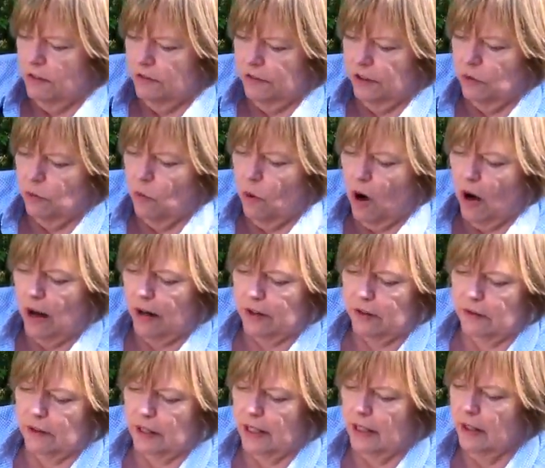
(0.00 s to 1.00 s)
for
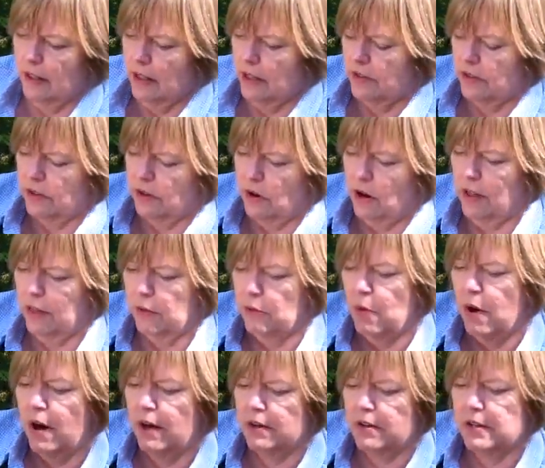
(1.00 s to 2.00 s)
watering, so all the
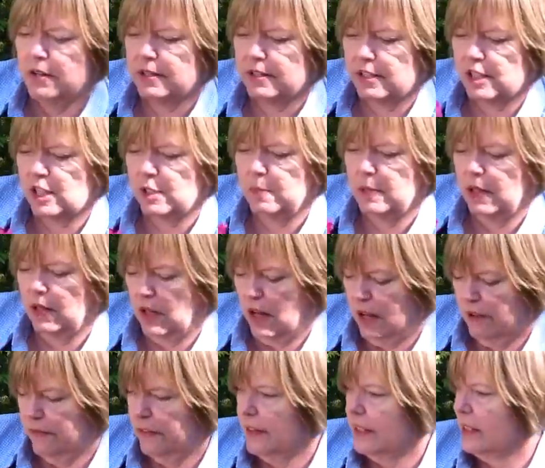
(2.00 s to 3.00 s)
water doesn't spill
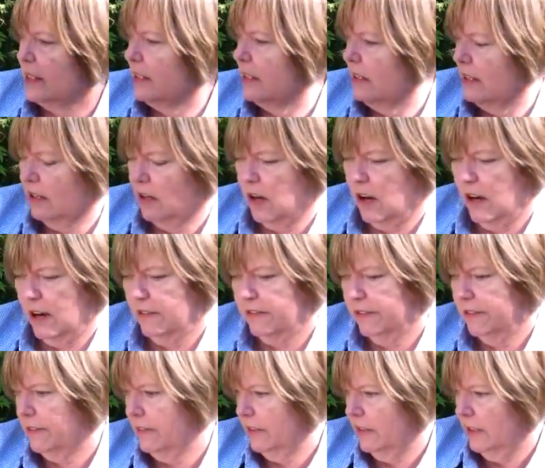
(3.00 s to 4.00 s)

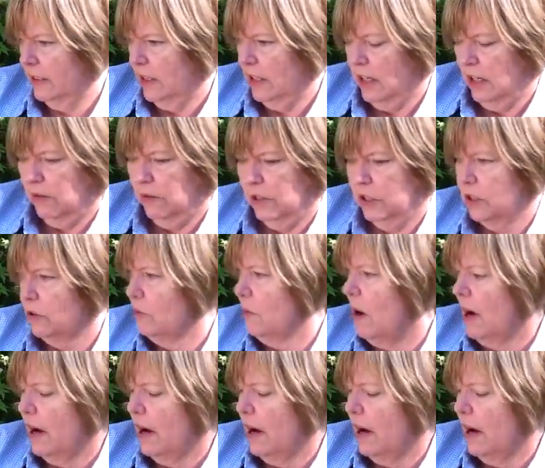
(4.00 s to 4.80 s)
off when you're